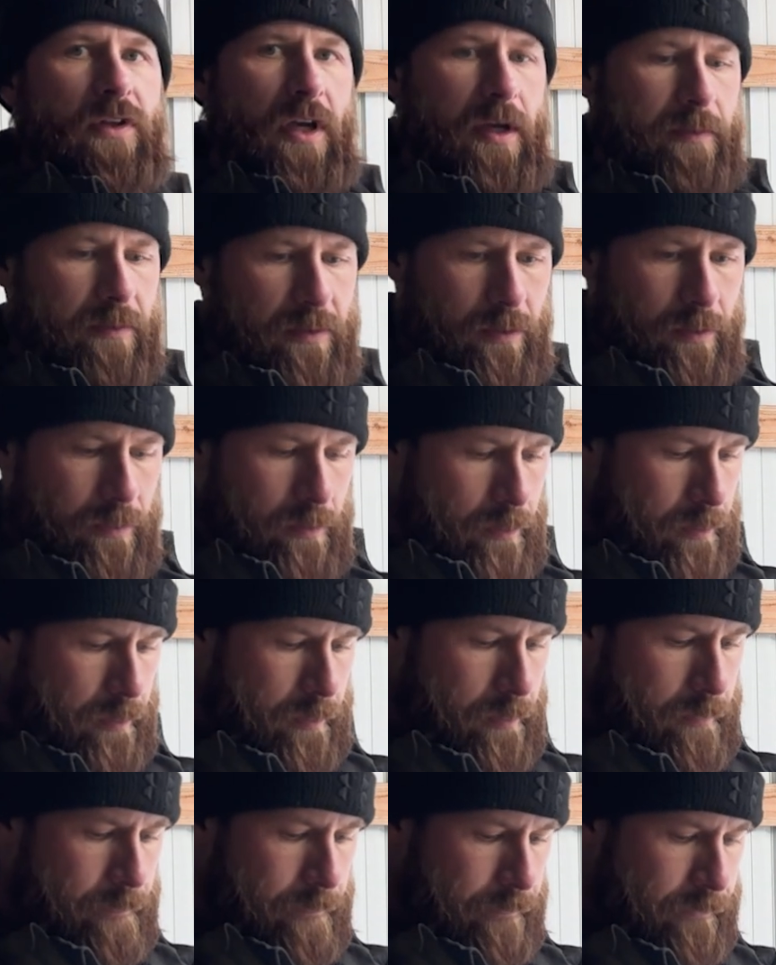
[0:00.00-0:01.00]
time
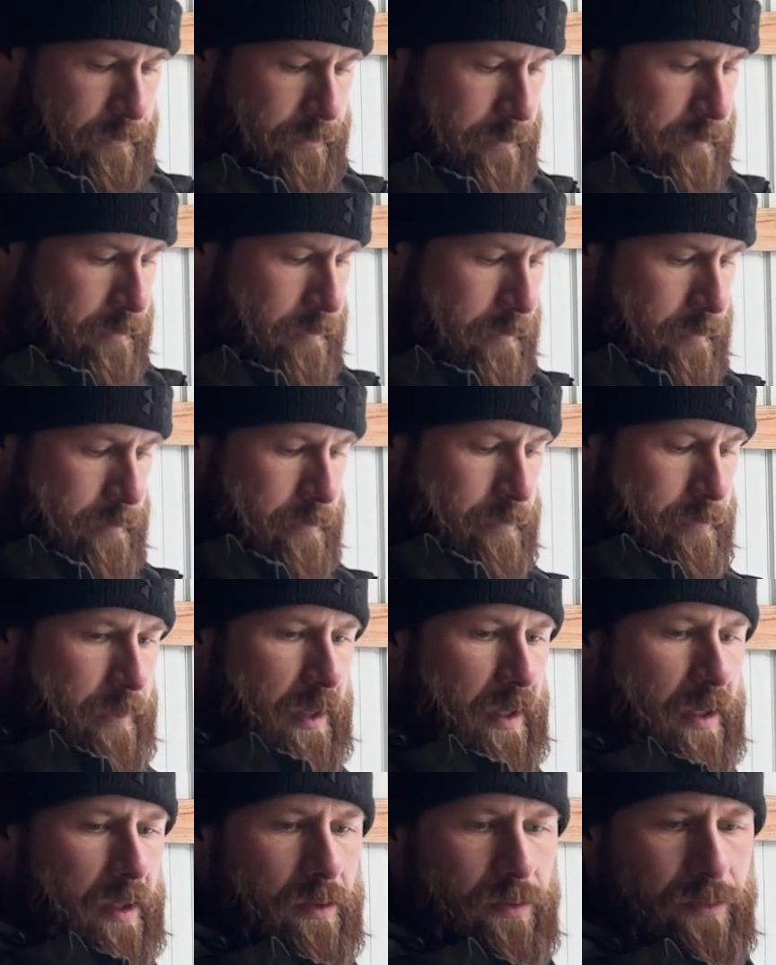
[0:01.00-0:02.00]
scoring,
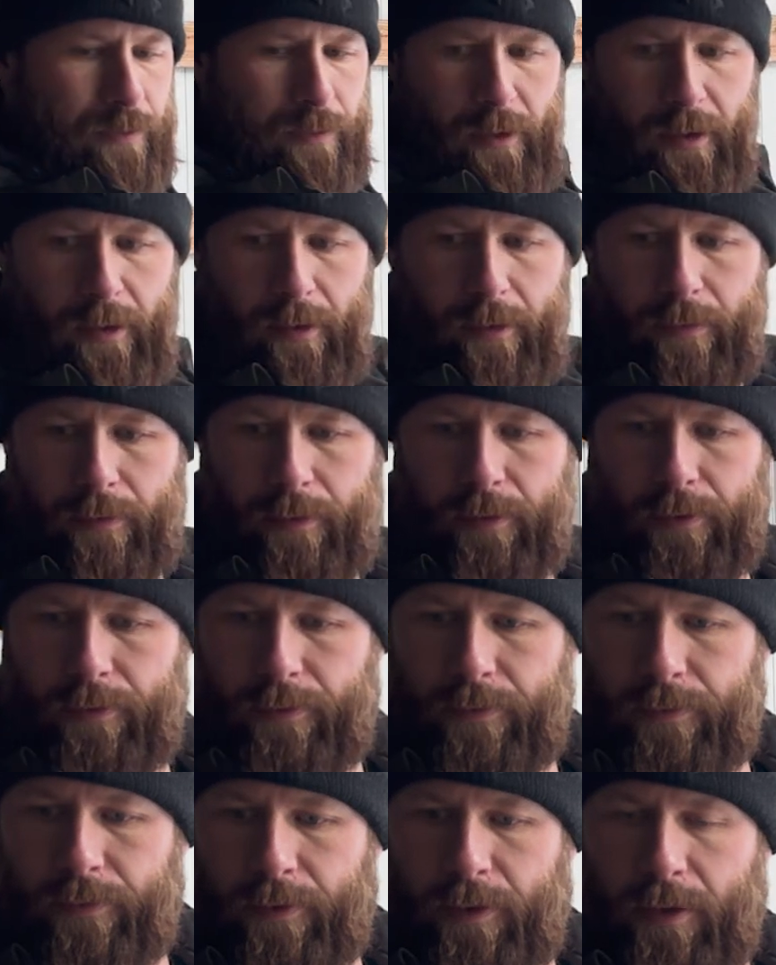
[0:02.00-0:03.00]
Vegas round.
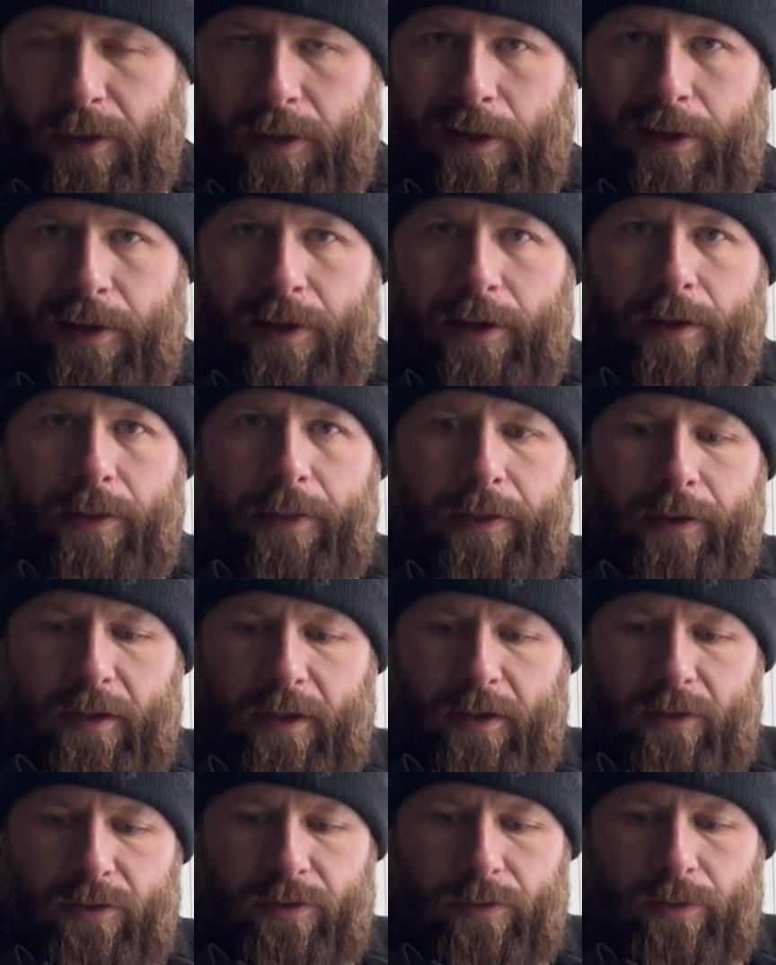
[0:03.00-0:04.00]
I think
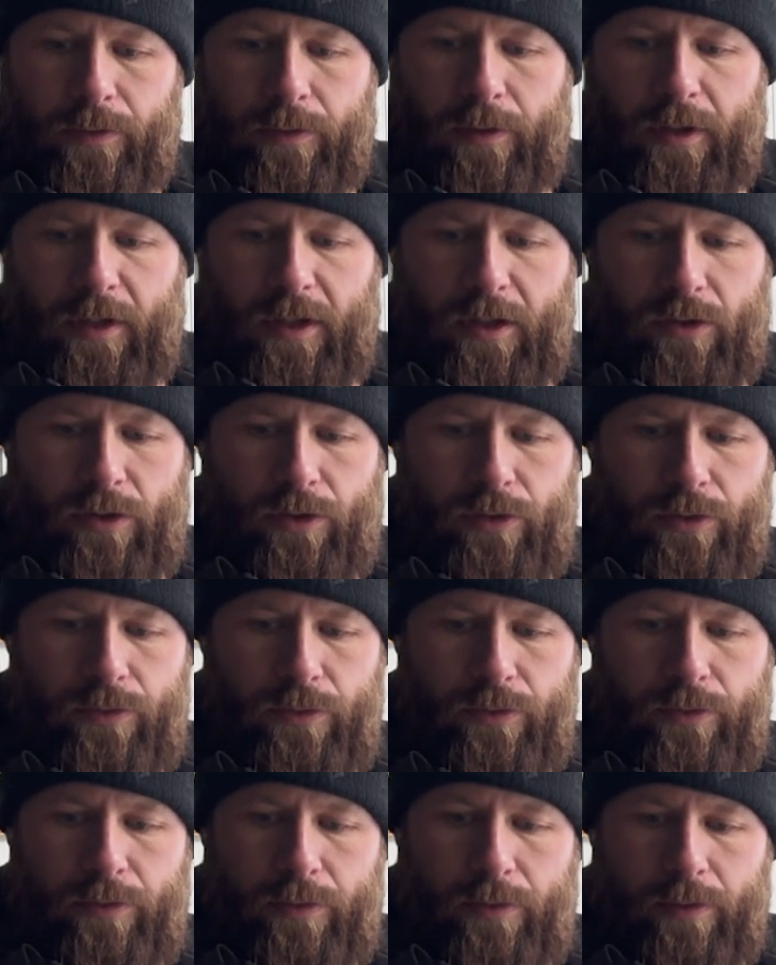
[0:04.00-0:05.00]
I scored a
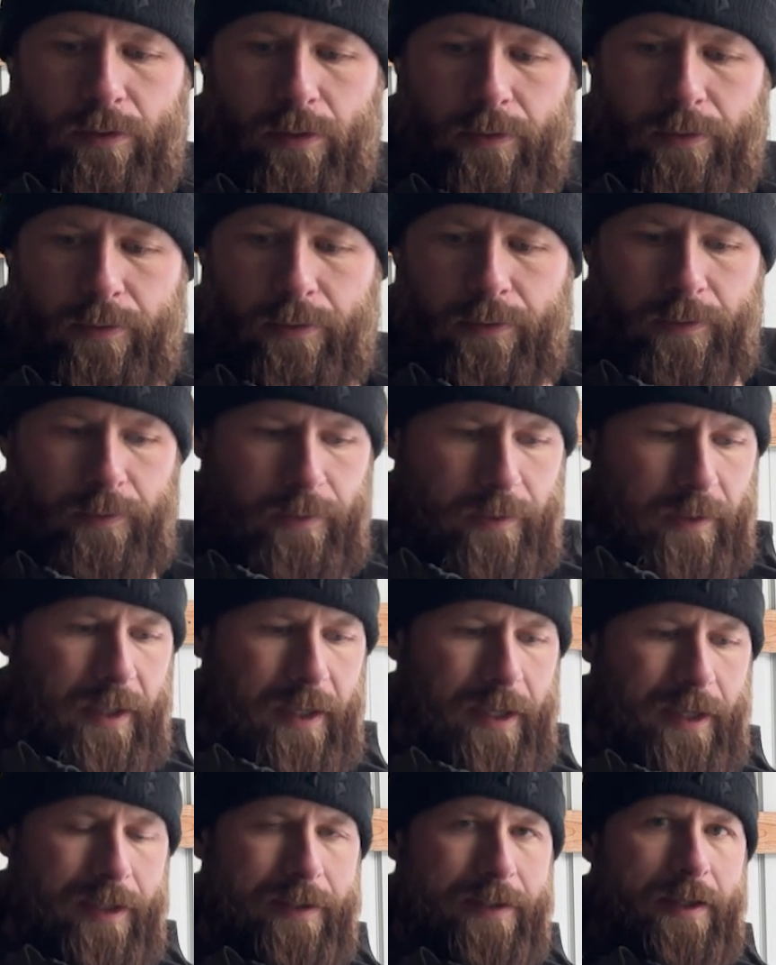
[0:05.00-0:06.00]

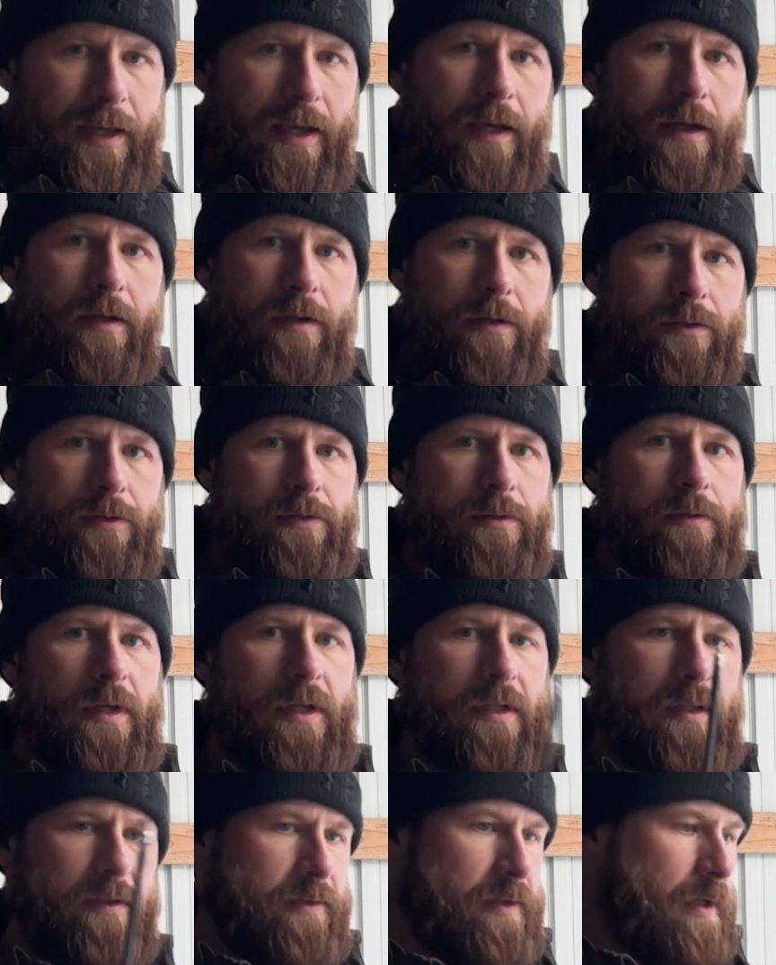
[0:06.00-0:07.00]
288 or
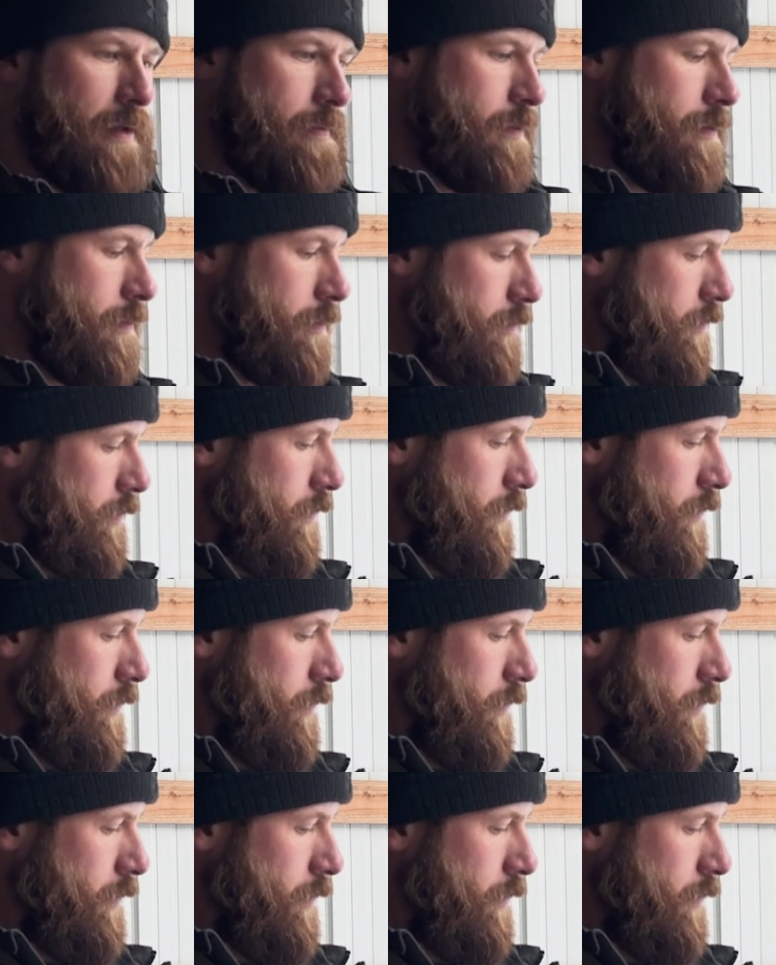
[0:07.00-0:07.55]
287.